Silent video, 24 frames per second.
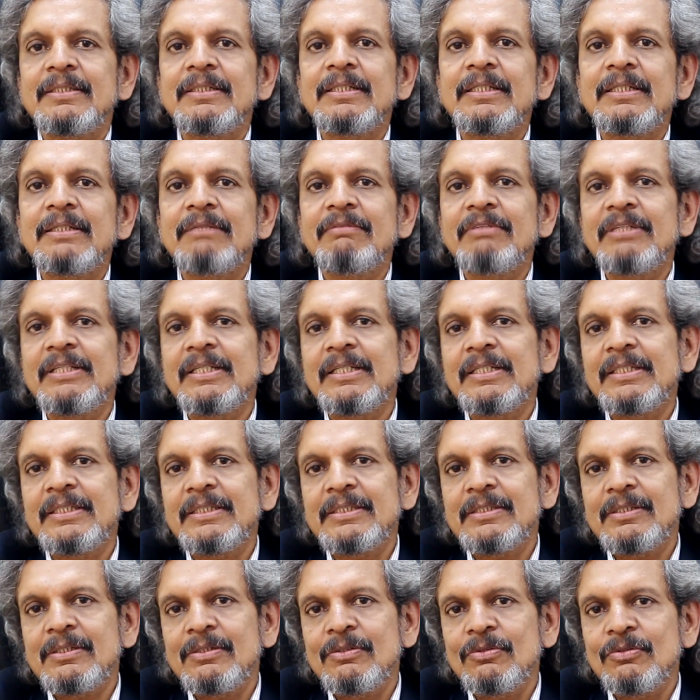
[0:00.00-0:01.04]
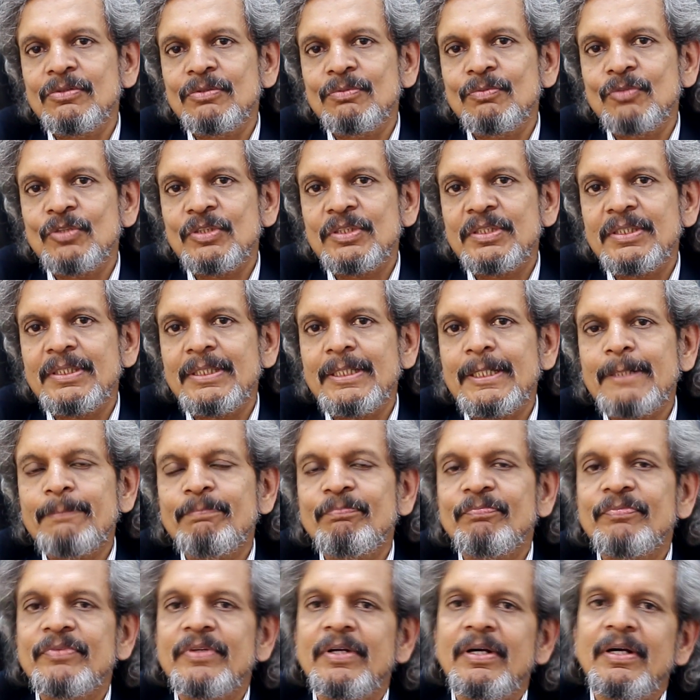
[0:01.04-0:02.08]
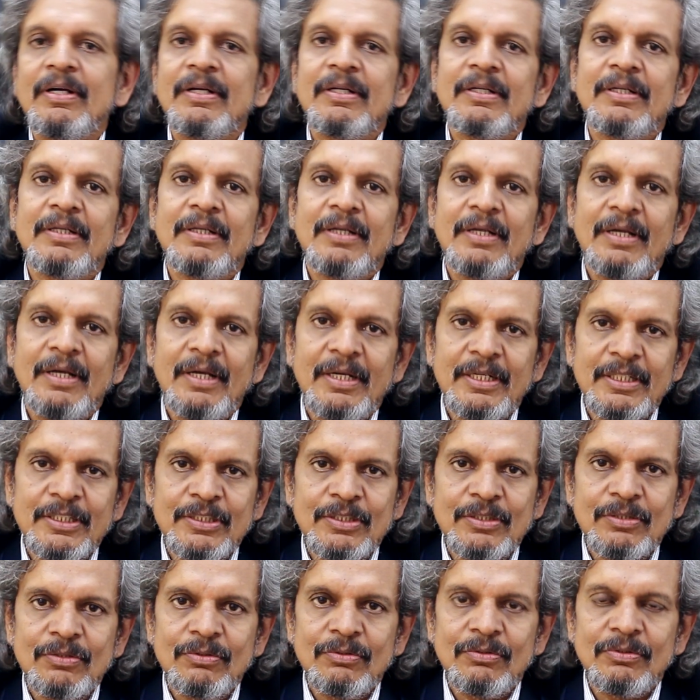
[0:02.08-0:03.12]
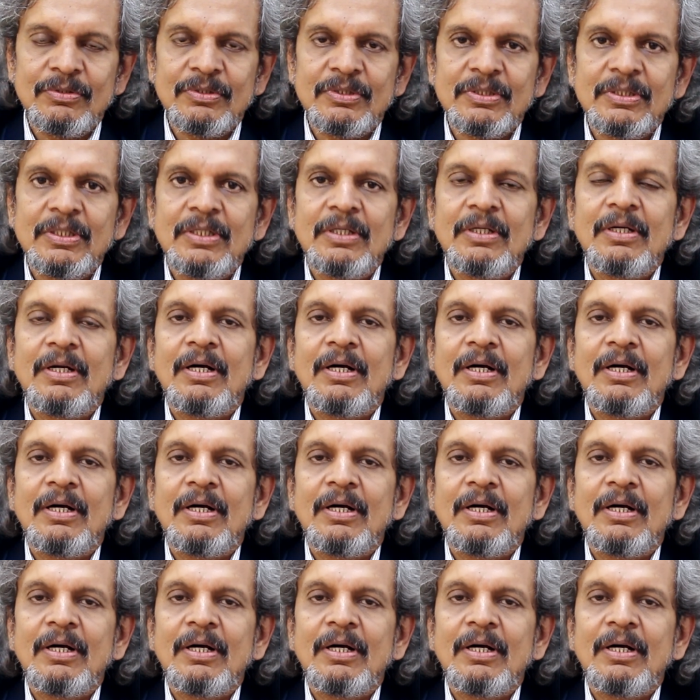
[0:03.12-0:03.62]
whether it is loose motion or uh, hard stools